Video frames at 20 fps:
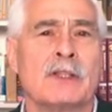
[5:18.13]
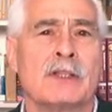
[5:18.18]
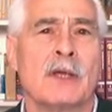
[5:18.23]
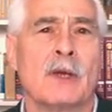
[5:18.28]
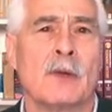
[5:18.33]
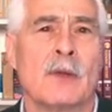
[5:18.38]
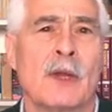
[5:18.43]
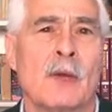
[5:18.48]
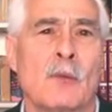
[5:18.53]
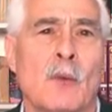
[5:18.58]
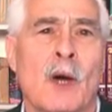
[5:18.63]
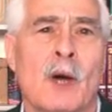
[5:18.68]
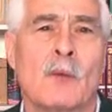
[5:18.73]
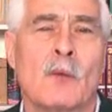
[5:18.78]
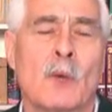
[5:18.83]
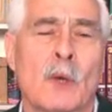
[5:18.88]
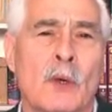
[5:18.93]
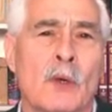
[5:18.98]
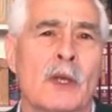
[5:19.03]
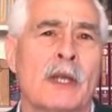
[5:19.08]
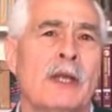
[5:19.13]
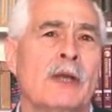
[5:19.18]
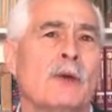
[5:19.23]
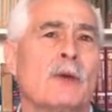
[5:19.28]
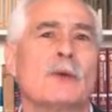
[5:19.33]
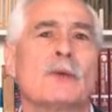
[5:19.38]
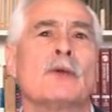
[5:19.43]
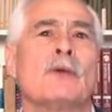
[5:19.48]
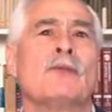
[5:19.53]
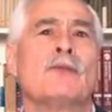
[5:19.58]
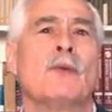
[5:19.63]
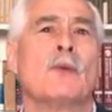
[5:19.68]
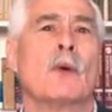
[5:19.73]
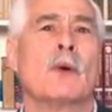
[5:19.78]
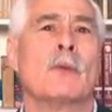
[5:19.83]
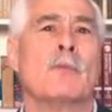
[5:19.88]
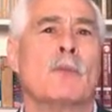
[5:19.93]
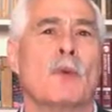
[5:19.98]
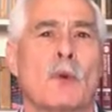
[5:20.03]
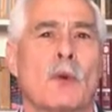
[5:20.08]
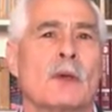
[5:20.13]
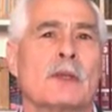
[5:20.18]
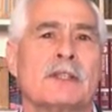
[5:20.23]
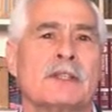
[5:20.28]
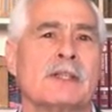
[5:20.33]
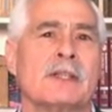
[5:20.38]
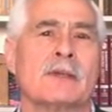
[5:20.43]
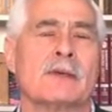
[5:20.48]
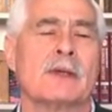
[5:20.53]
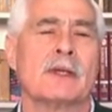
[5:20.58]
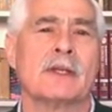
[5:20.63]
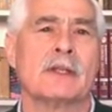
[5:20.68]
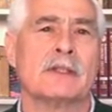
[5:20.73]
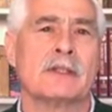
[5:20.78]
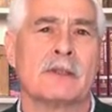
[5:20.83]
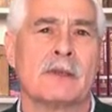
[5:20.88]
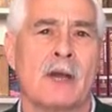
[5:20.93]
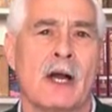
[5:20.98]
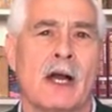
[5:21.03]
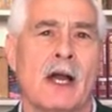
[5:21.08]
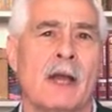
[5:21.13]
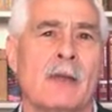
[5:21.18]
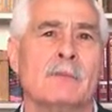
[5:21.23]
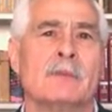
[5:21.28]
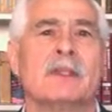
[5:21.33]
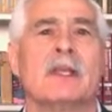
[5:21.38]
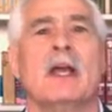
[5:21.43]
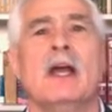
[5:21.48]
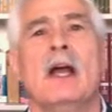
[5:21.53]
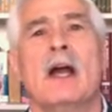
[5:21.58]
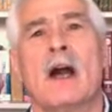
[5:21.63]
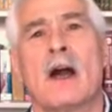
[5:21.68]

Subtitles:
so that what were heretofore more serious crimes